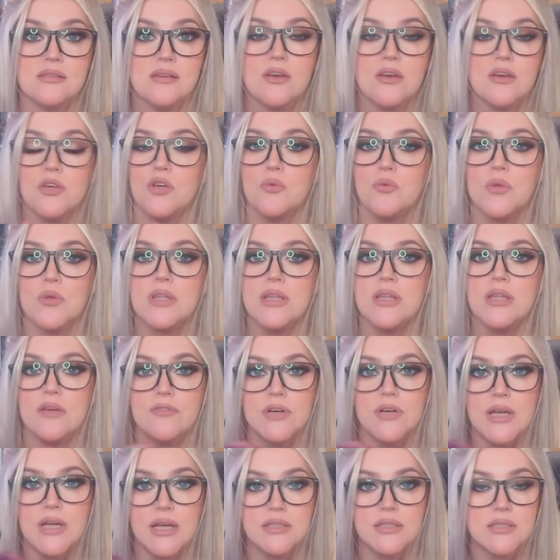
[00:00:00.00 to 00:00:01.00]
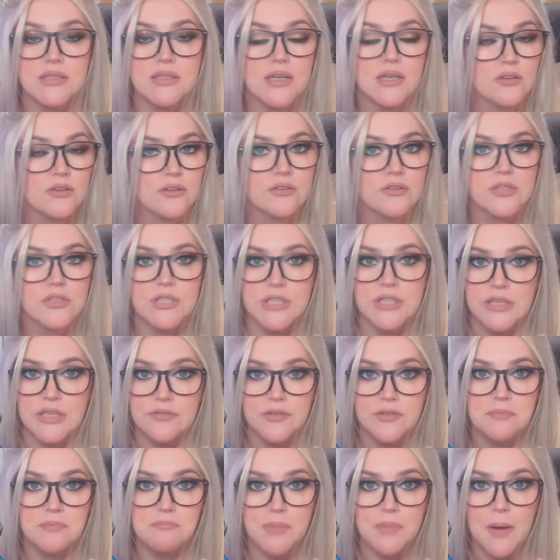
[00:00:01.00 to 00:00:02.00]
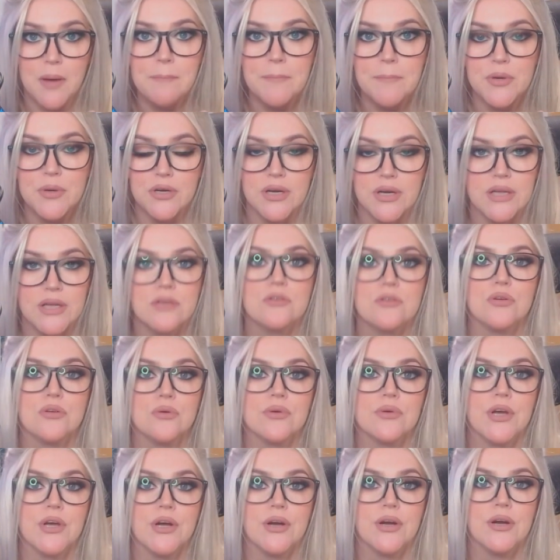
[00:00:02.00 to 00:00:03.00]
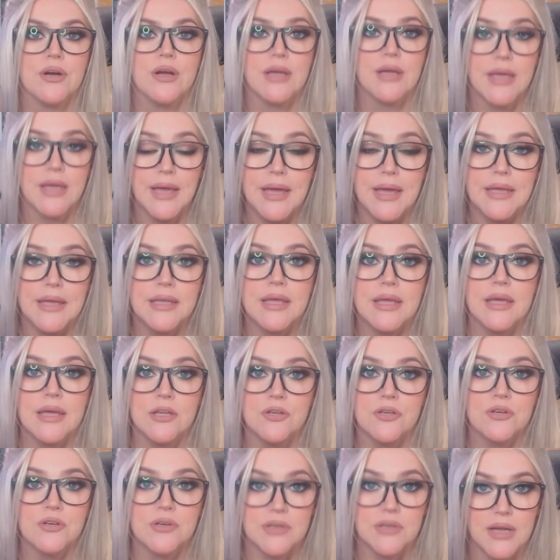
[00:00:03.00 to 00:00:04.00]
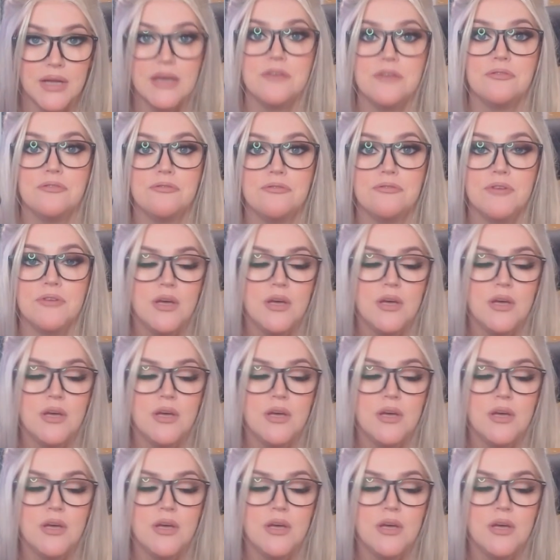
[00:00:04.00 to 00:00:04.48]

You will never get another shaving bump or ingrown hair again in your life,